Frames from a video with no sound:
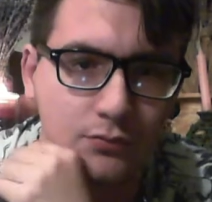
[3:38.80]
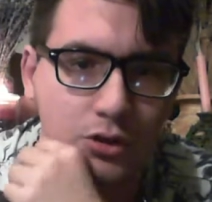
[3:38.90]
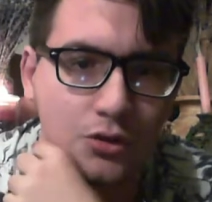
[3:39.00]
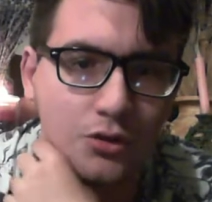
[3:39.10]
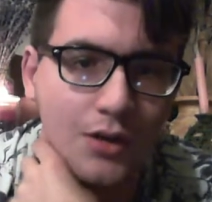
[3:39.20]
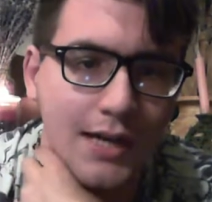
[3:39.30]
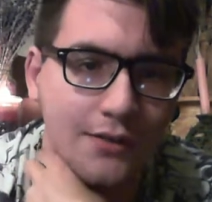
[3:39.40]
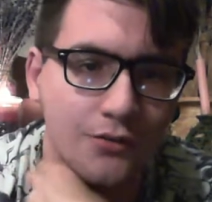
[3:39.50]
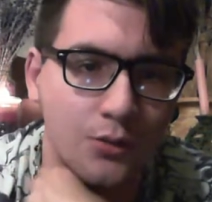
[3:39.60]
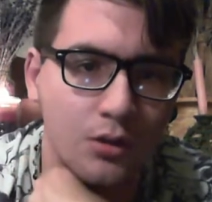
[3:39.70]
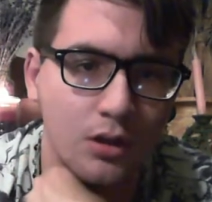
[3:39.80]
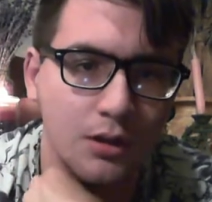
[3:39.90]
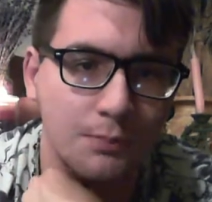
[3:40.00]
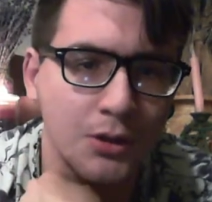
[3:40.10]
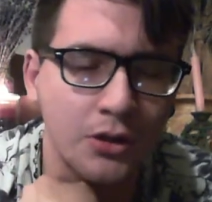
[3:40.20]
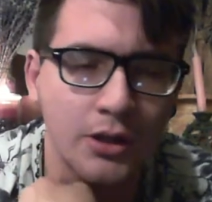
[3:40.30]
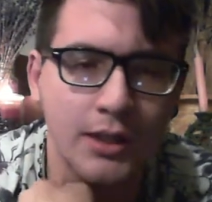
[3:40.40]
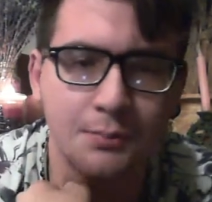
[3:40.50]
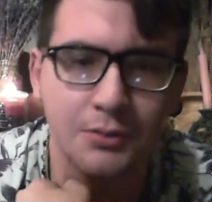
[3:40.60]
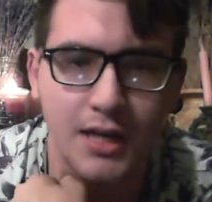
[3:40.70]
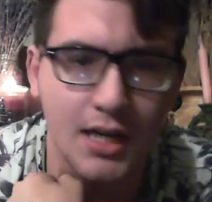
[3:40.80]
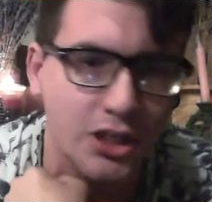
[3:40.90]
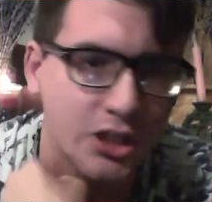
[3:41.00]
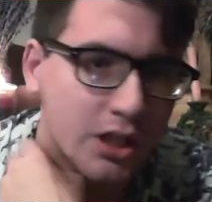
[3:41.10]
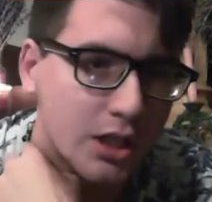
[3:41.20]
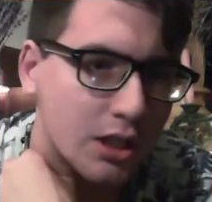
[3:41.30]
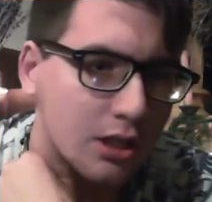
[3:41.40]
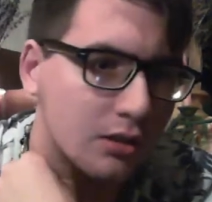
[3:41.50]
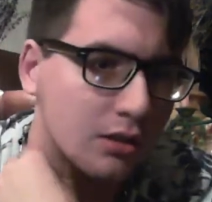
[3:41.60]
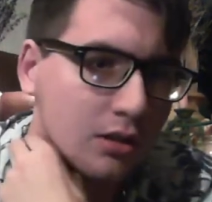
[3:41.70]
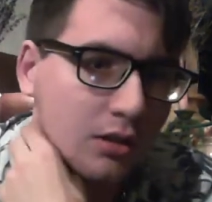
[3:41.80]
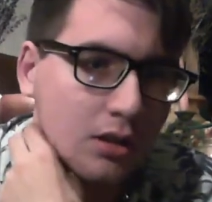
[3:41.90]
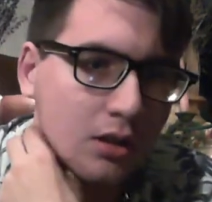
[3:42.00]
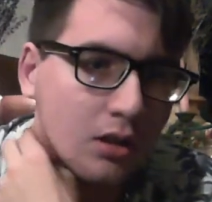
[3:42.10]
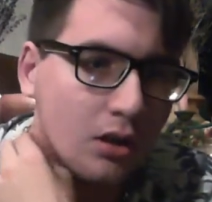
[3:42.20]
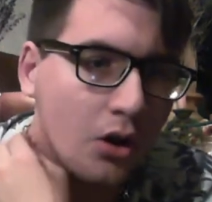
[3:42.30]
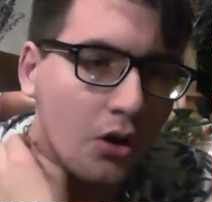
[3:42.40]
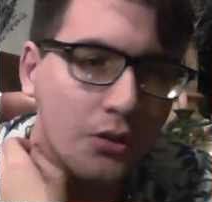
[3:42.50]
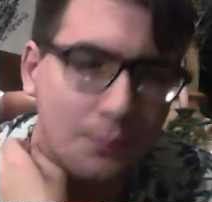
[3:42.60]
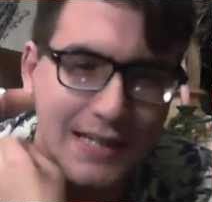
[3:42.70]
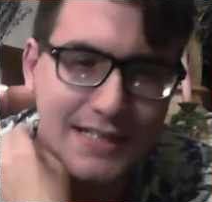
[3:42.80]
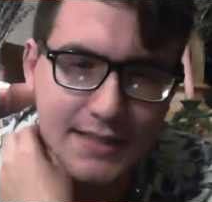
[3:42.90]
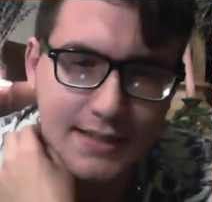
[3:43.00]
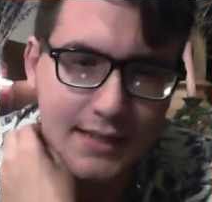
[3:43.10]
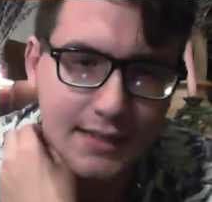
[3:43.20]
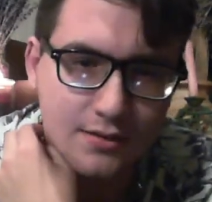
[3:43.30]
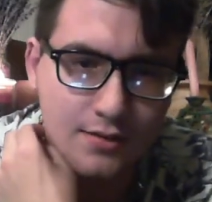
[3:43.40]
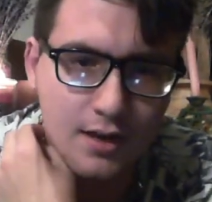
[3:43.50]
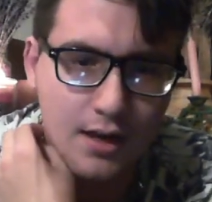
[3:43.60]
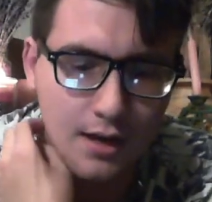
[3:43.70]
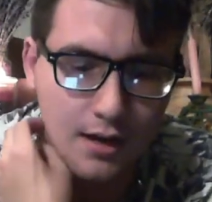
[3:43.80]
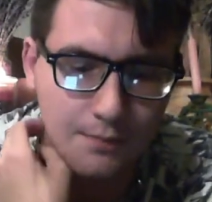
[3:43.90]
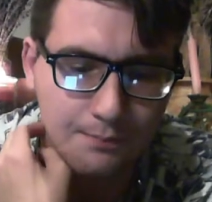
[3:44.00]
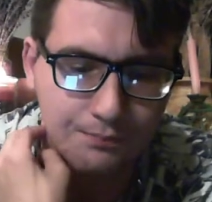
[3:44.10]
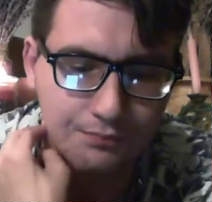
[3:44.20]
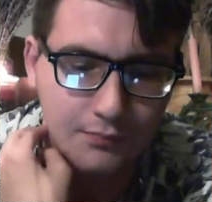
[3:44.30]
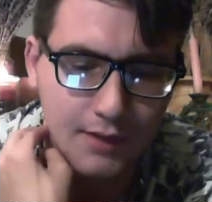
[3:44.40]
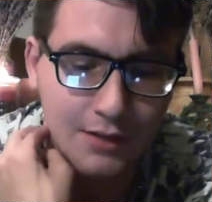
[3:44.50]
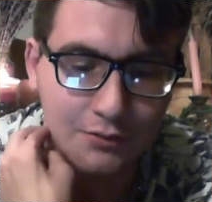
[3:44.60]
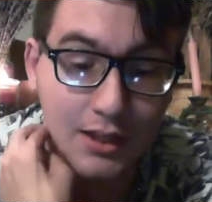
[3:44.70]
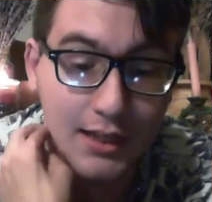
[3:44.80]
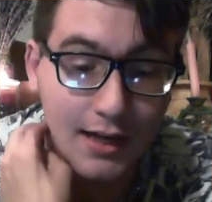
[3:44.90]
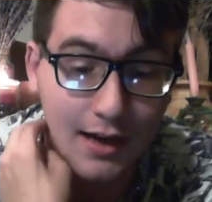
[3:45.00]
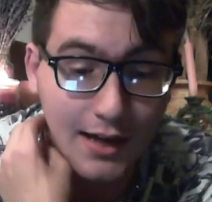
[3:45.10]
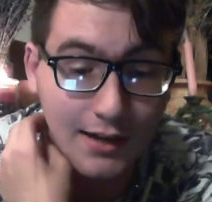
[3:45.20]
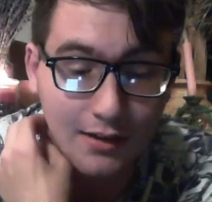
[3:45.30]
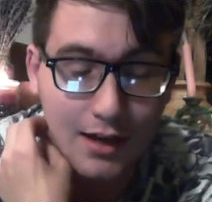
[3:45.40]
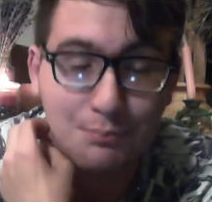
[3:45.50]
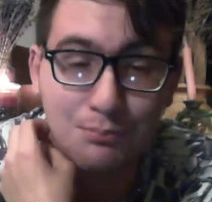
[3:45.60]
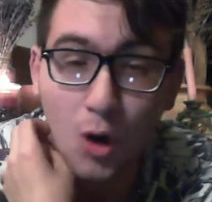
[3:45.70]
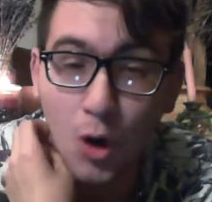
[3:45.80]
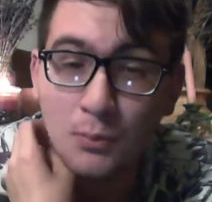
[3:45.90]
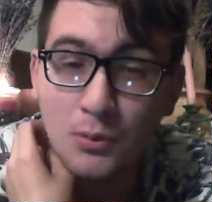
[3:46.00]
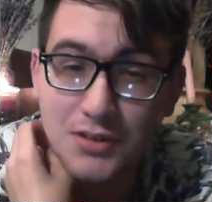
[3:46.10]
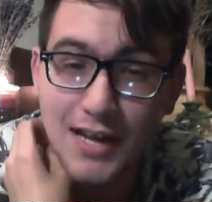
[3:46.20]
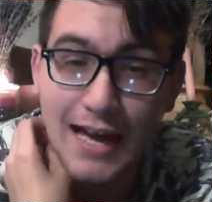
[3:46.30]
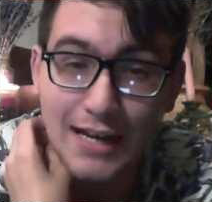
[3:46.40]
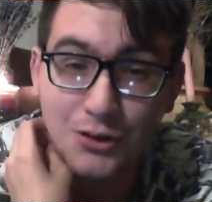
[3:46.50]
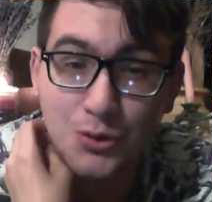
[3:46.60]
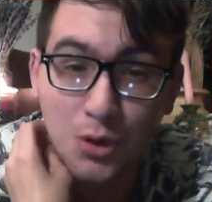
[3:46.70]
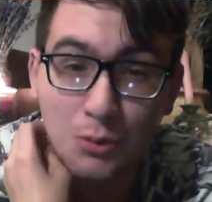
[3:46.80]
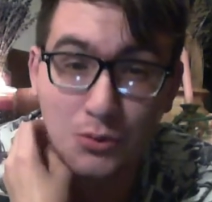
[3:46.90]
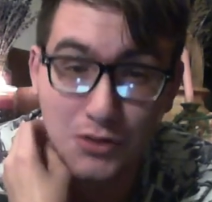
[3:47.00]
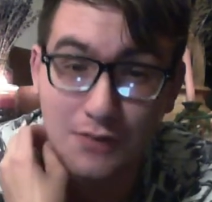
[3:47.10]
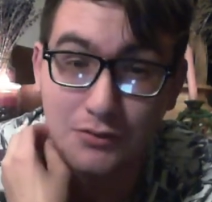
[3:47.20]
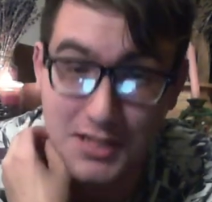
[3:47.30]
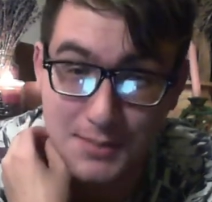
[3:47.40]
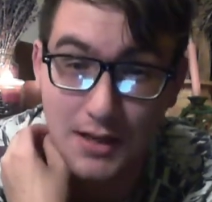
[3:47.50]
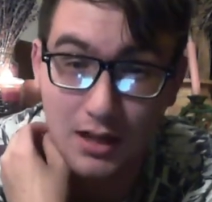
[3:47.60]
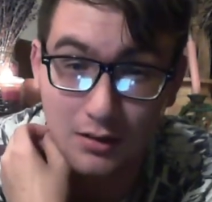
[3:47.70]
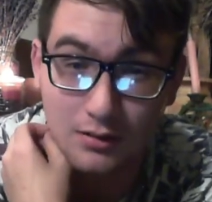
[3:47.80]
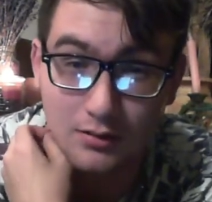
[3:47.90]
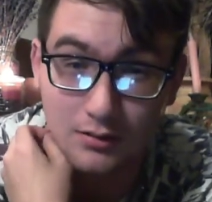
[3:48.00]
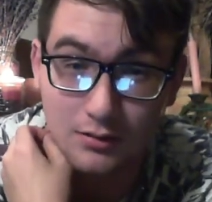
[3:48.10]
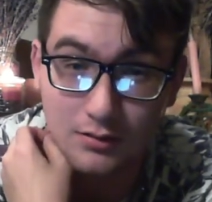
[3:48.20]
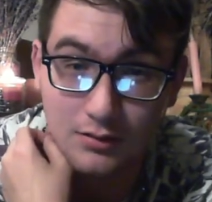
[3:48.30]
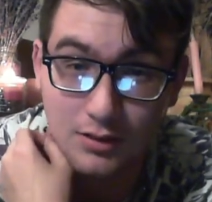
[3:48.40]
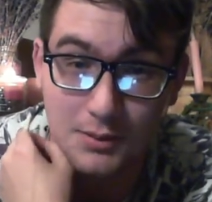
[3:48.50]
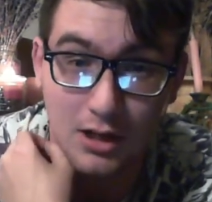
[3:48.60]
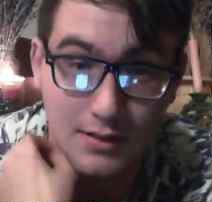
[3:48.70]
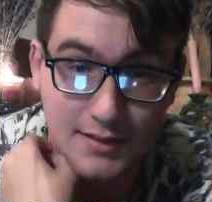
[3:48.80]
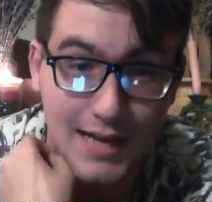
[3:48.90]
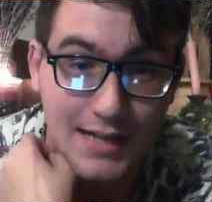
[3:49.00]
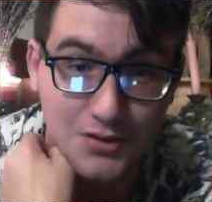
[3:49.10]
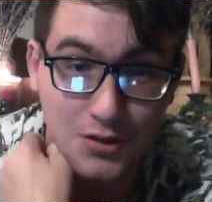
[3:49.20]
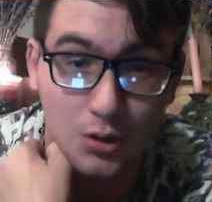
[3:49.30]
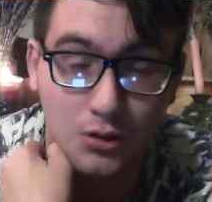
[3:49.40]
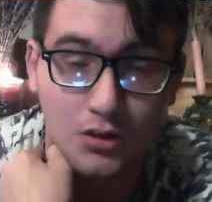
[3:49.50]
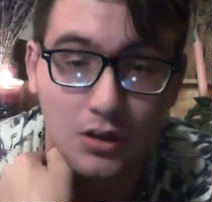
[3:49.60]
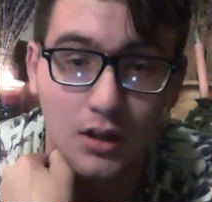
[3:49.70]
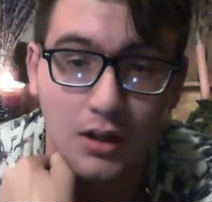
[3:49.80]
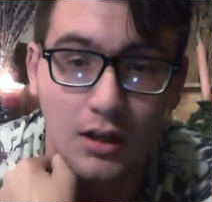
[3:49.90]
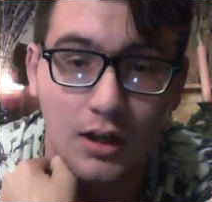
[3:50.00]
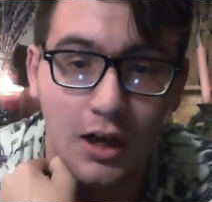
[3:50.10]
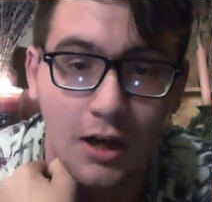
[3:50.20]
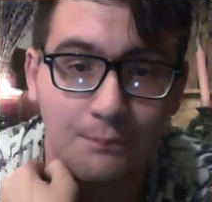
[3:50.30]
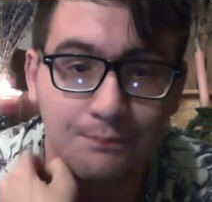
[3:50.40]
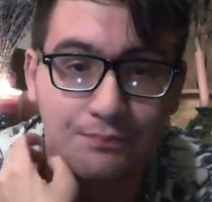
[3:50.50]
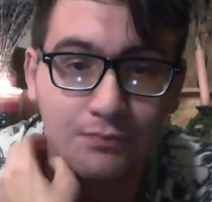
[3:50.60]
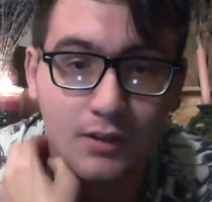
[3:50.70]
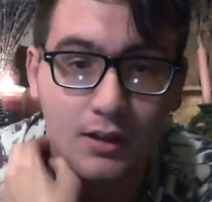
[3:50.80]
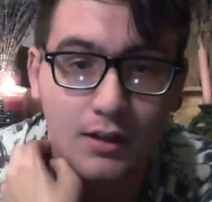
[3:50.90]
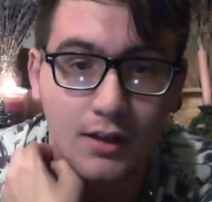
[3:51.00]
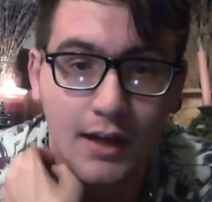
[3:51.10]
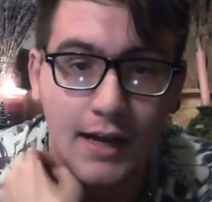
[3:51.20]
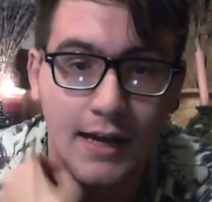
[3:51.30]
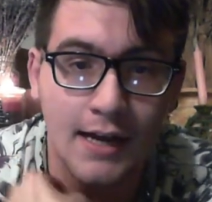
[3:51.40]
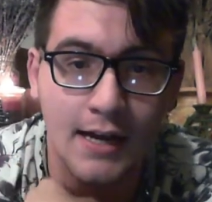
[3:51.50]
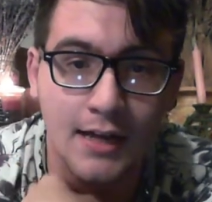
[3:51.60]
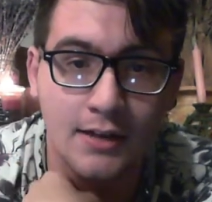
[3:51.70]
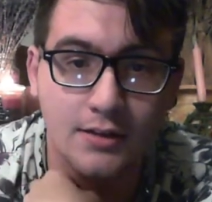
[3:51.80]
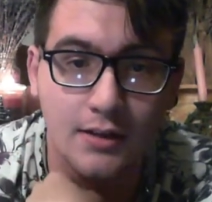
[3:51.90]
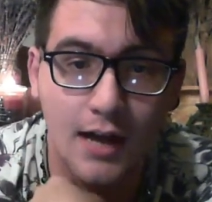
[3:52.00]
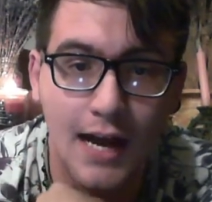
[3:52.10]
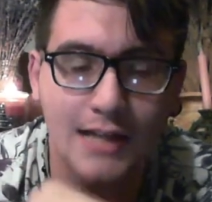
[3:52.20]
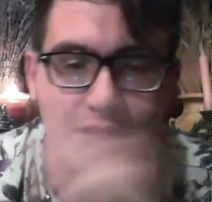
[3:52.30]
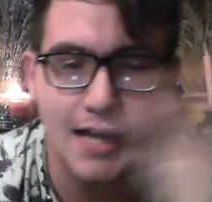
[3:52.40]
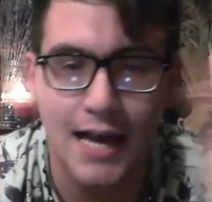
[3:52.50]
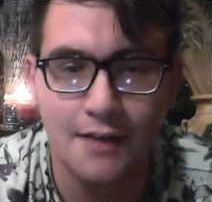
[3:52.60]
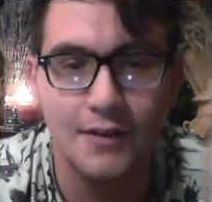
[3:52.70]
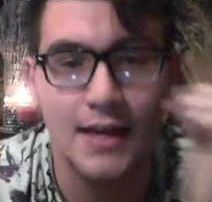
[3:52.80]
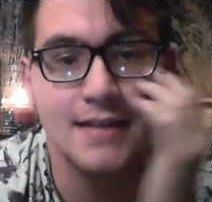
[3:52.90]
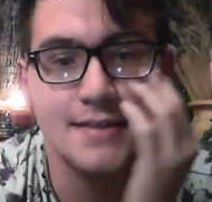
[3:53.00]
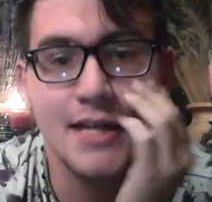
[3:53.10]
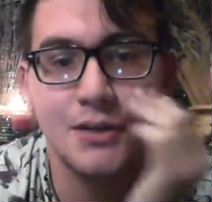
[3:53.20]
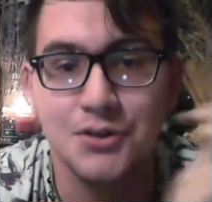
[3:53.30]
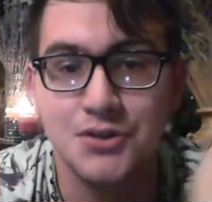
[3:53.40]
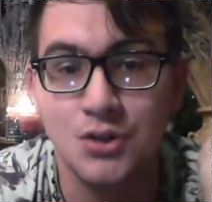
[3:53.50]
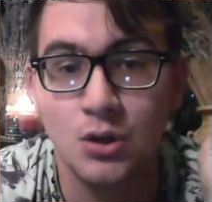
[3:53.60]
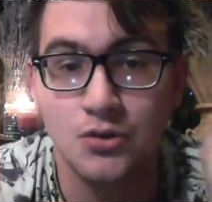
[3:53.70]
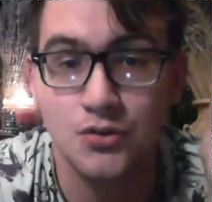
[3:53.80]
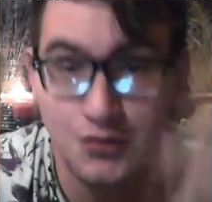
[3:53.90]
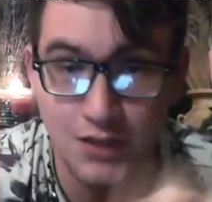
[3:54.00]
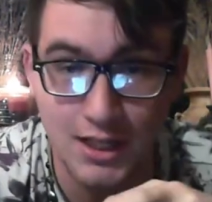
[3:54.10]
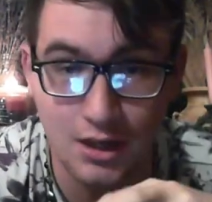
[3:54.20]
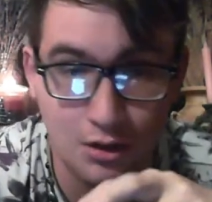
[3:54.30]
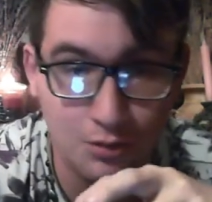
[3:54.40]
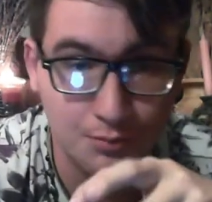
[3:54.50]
great for purity, protection, all the basic things. And really, I almost add it to almost every spell, to be honest. I add salt. And I actually have a Sacred Salts video